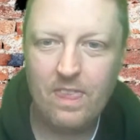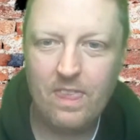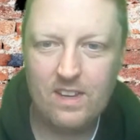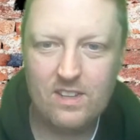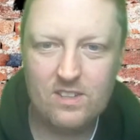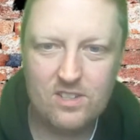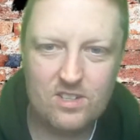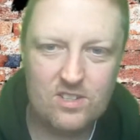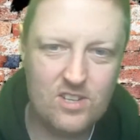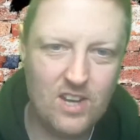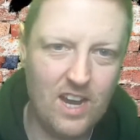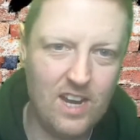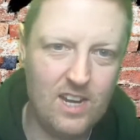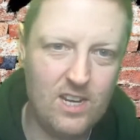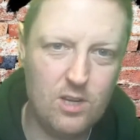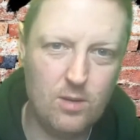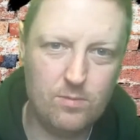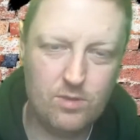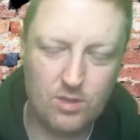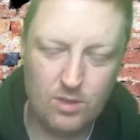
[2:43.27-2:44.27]
It's entirely
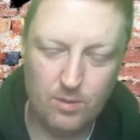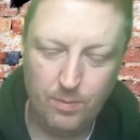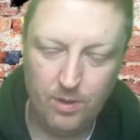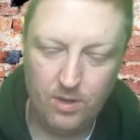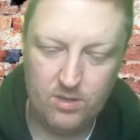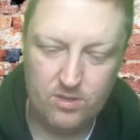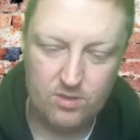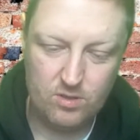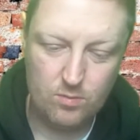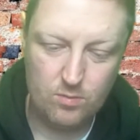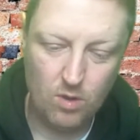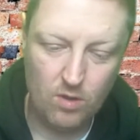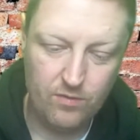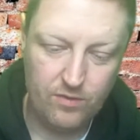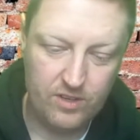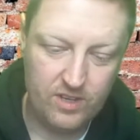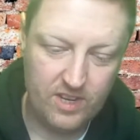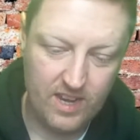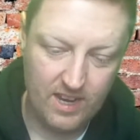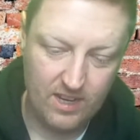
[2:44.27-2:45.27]
up to the person who
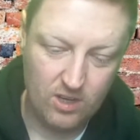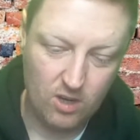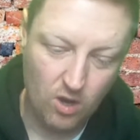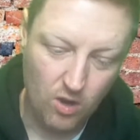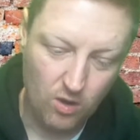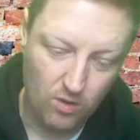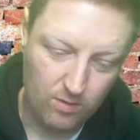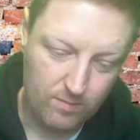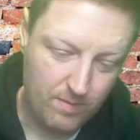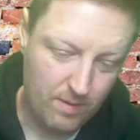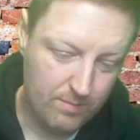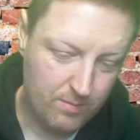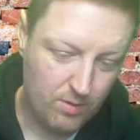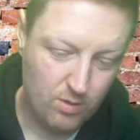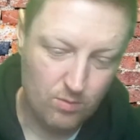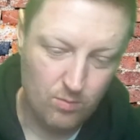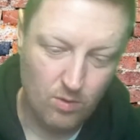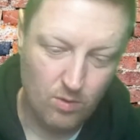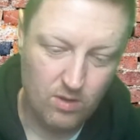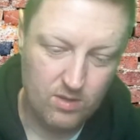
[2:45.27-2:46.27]
offered it. I can't remember who
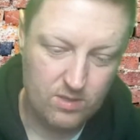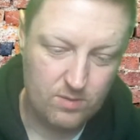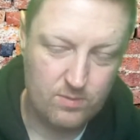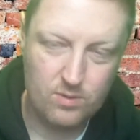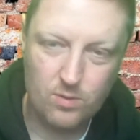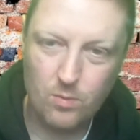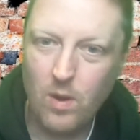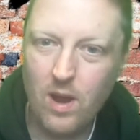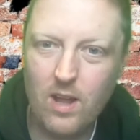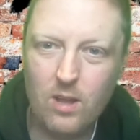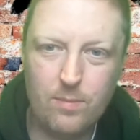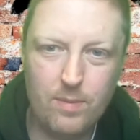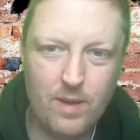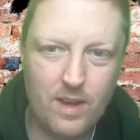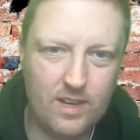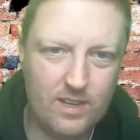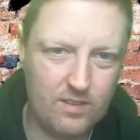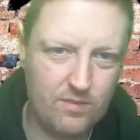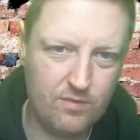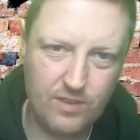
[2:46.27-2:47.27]
it was. It was a while
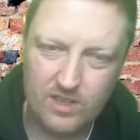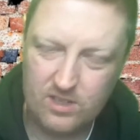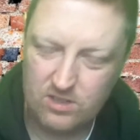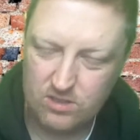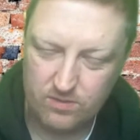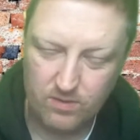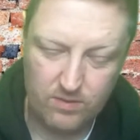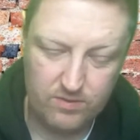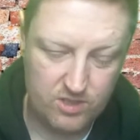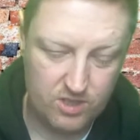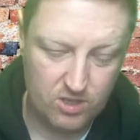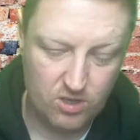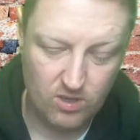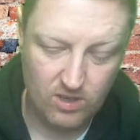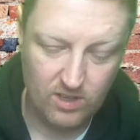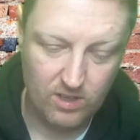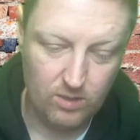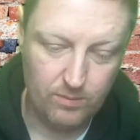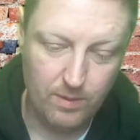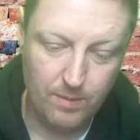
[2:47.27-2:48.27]
back, and things have obviously gone a
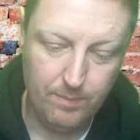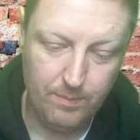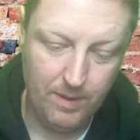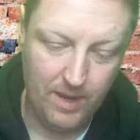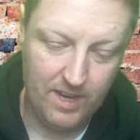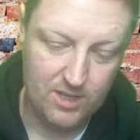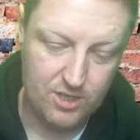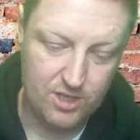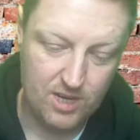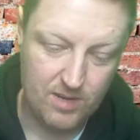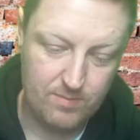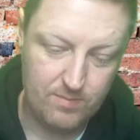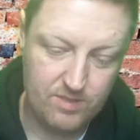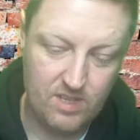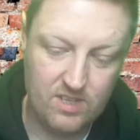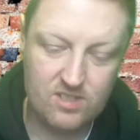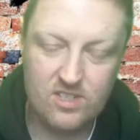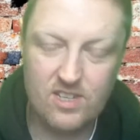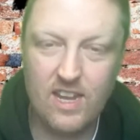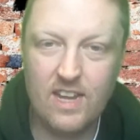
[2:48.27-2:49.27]
little bit pear-shaped
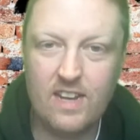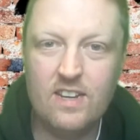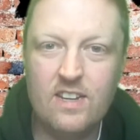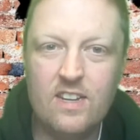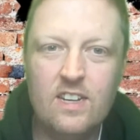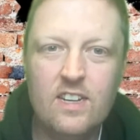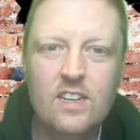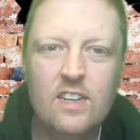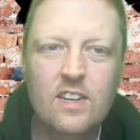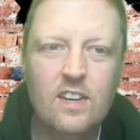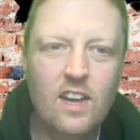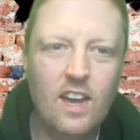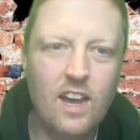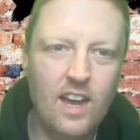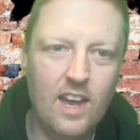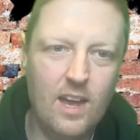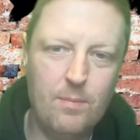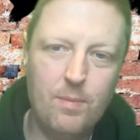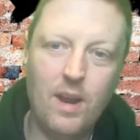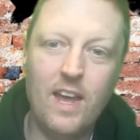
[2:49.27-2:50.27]
since then.
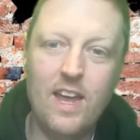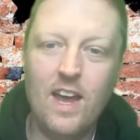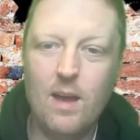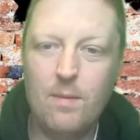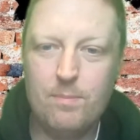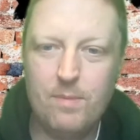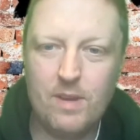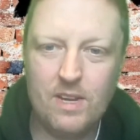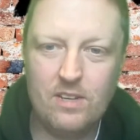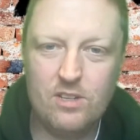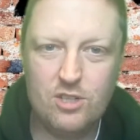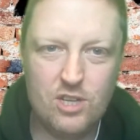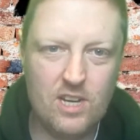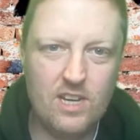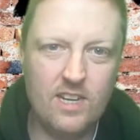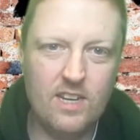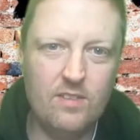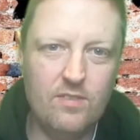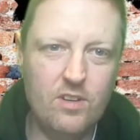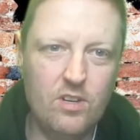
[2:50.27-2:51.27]
But I am meeting Shea
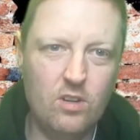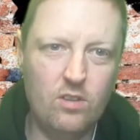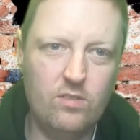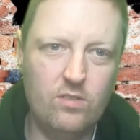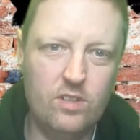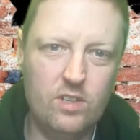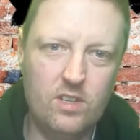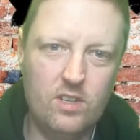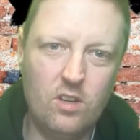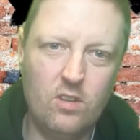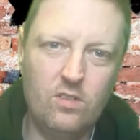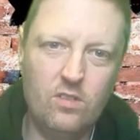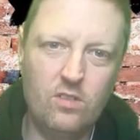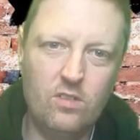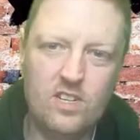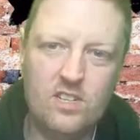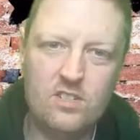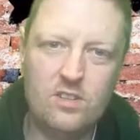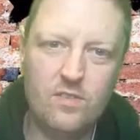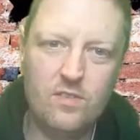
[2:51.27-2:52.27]
Given on the
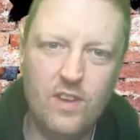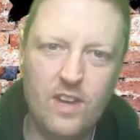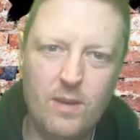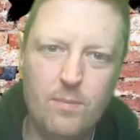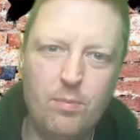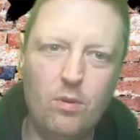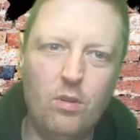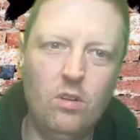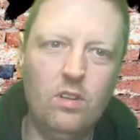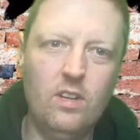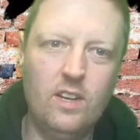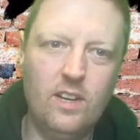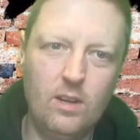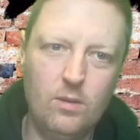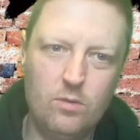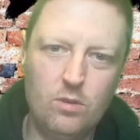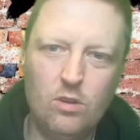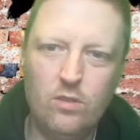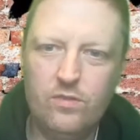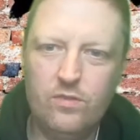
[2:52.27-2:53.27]
6th of April, and I
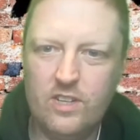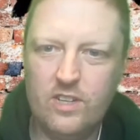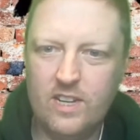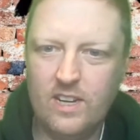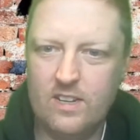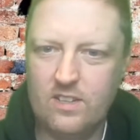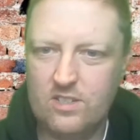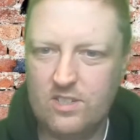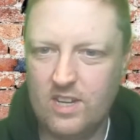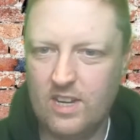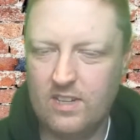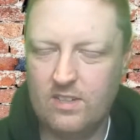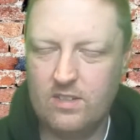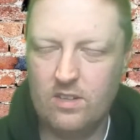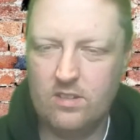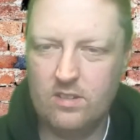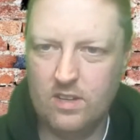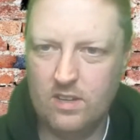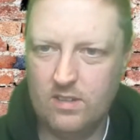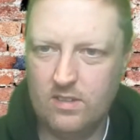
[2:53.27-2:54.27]
would love to get it signed
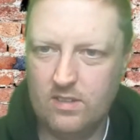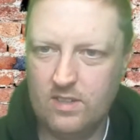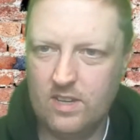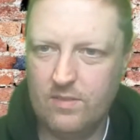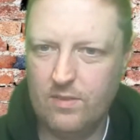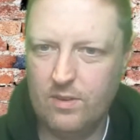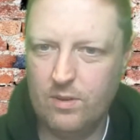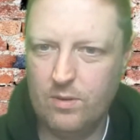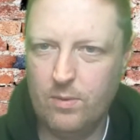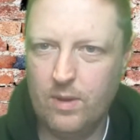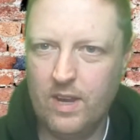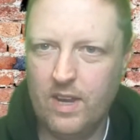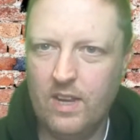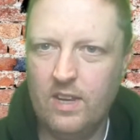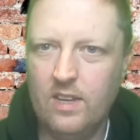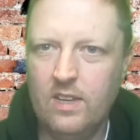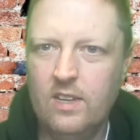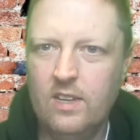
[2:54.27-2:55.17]
and give it away.